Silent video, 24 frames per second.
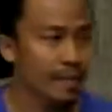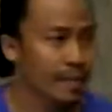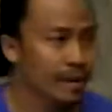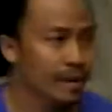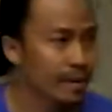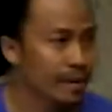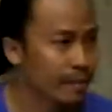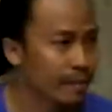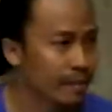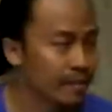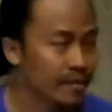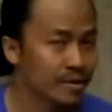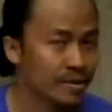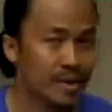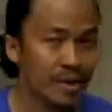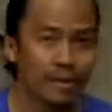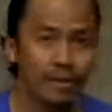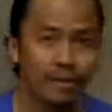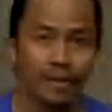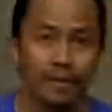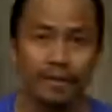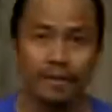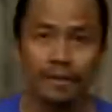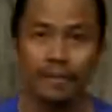uh, first
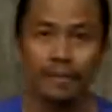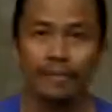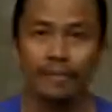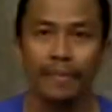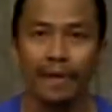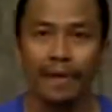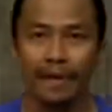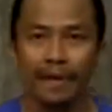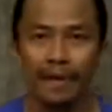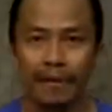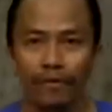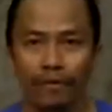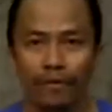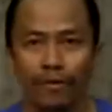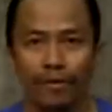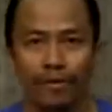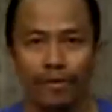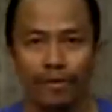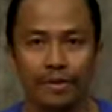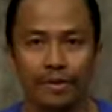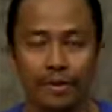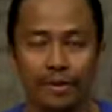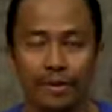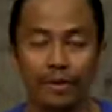time is back in
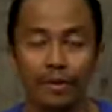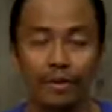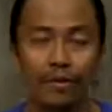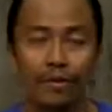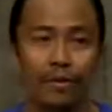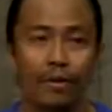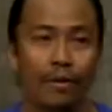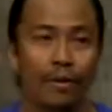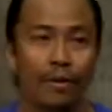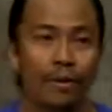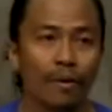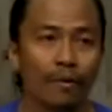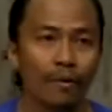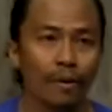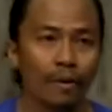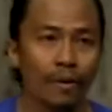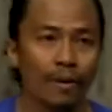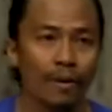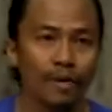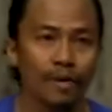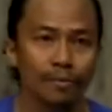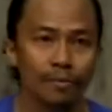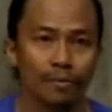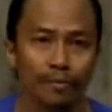four years ago
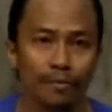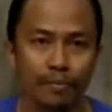when I,